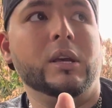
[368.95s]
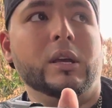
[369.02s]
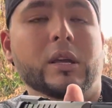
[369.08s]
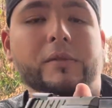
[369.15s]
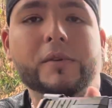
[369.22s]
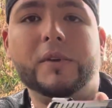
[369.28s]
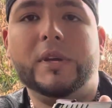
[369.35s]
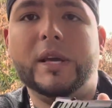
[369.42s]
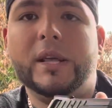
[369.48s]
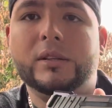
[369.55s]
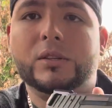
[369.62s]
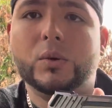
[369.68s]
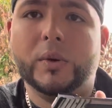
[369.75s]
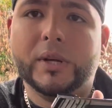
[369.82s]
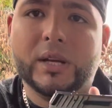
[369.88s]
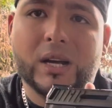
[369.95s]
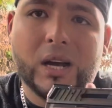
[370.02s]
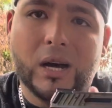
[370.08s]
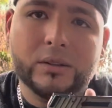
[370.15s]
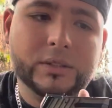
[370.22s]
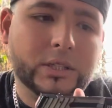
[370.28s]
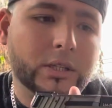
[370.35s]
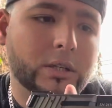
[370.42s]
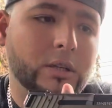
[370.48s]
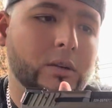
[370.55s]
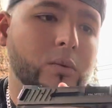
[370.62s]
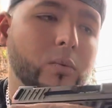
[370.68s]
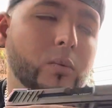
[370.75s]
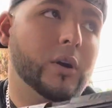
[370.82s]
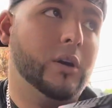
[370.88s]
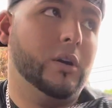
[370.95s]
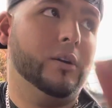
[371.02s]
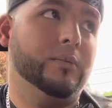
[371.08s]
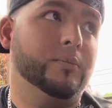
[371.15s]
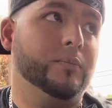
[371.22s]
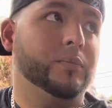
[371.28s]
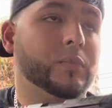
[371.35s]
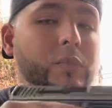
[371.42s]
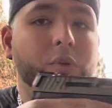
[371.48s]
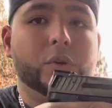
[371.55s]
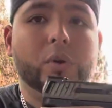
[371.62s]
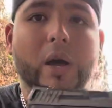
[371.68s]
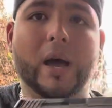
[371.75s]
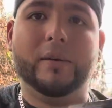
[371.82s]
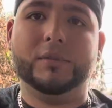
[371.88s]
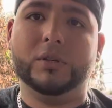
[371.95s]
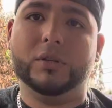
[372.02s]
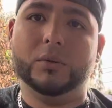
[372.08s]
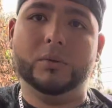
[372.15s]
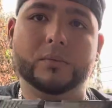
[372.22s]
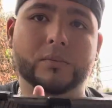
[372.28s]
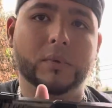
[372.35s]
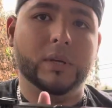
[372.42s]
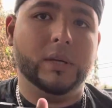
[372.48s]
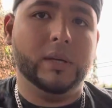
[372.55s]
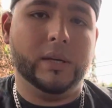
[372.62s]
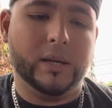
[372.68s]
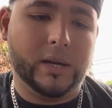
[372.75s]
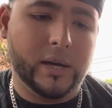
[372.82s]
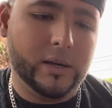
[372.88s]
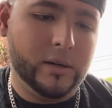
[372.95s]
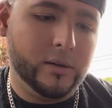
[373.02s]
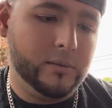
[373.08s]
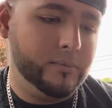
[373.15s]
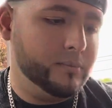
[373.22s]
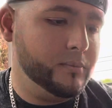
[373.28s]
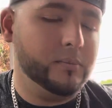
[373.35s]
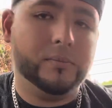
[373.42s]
if you get into an encounter where you have to kind of,